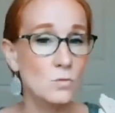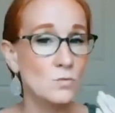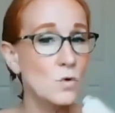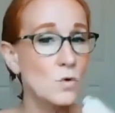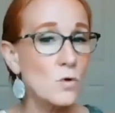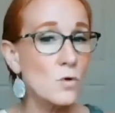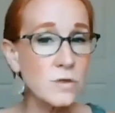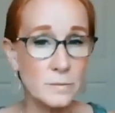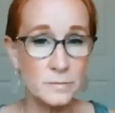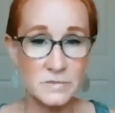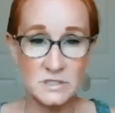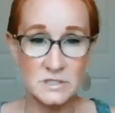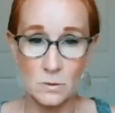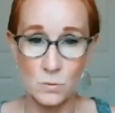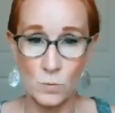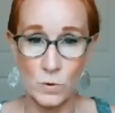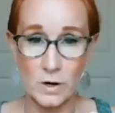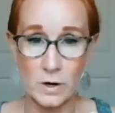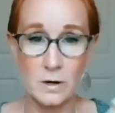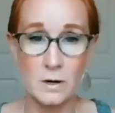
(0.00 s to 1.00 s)
Roll them
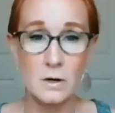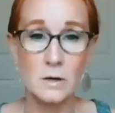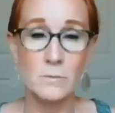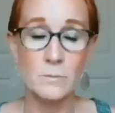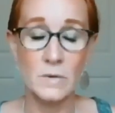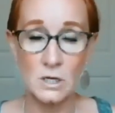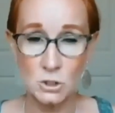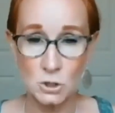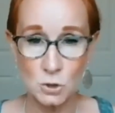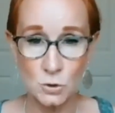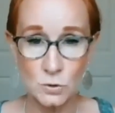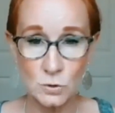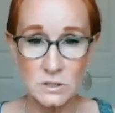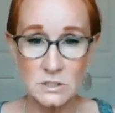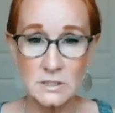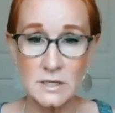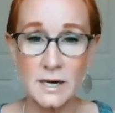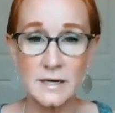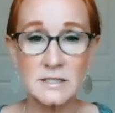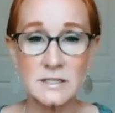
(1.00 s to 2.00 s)
somewhere. Make sure
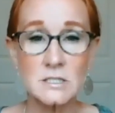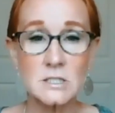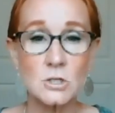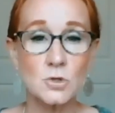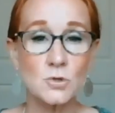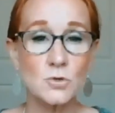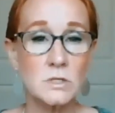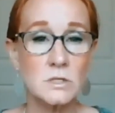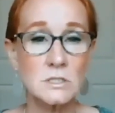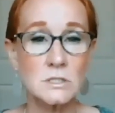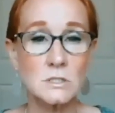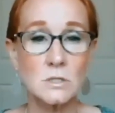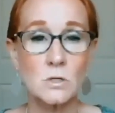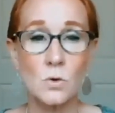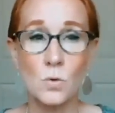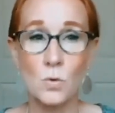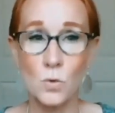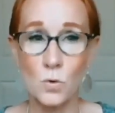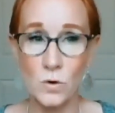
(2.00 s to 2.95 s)
it's not a citrus